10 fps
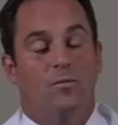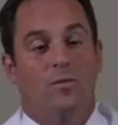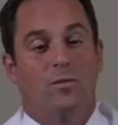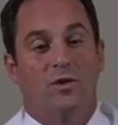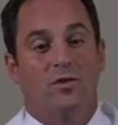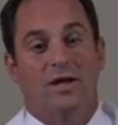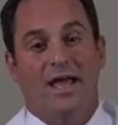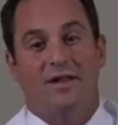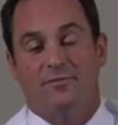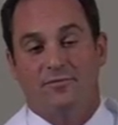When we look
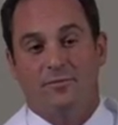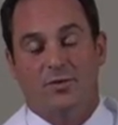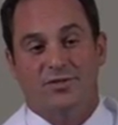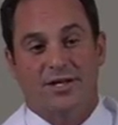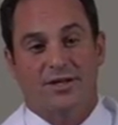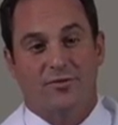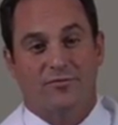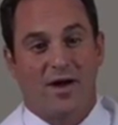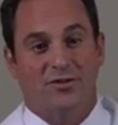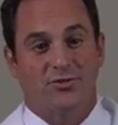at particular
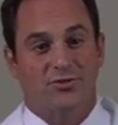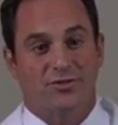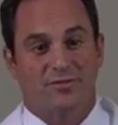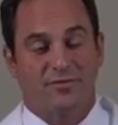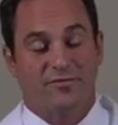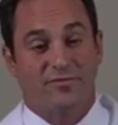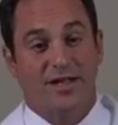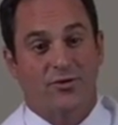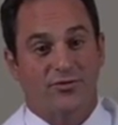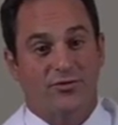fractures of the
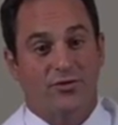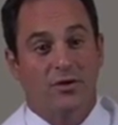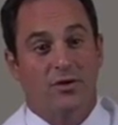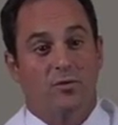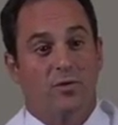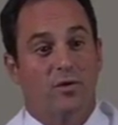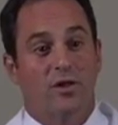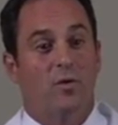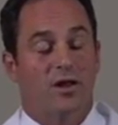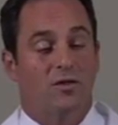fingers, we
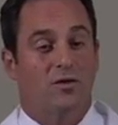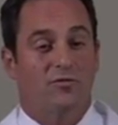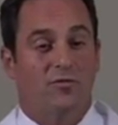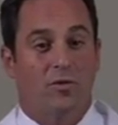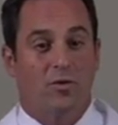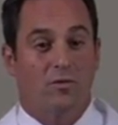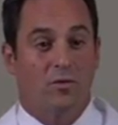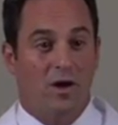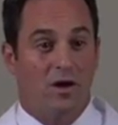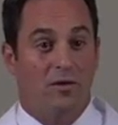really want to look for
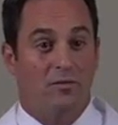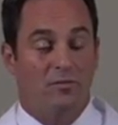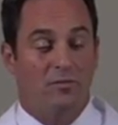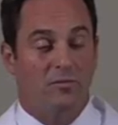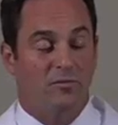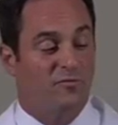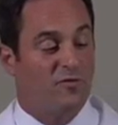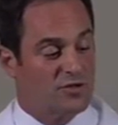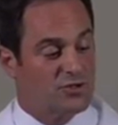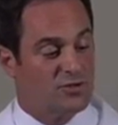
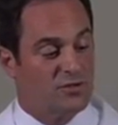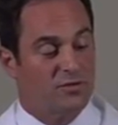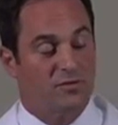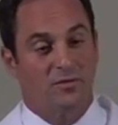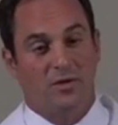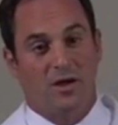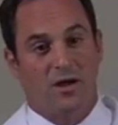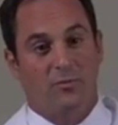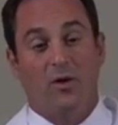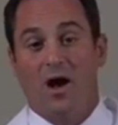
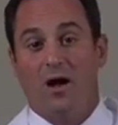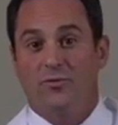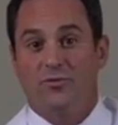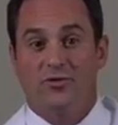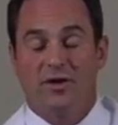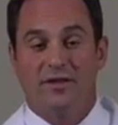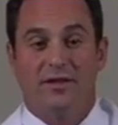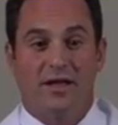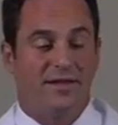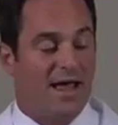functional problems,
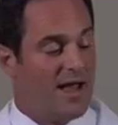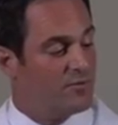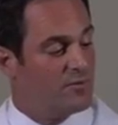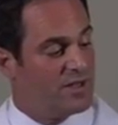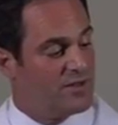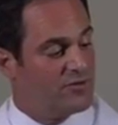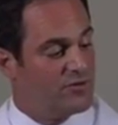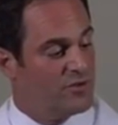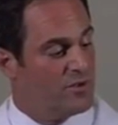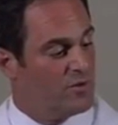and that
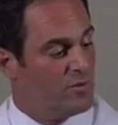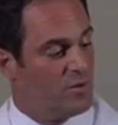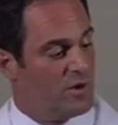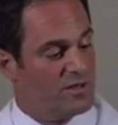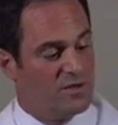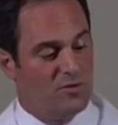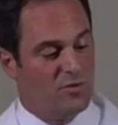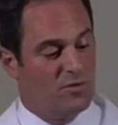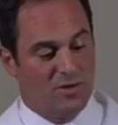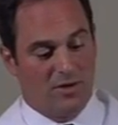is when
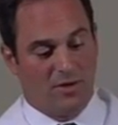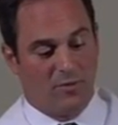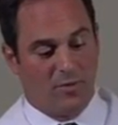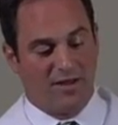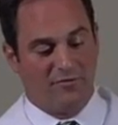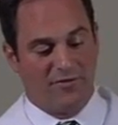you break a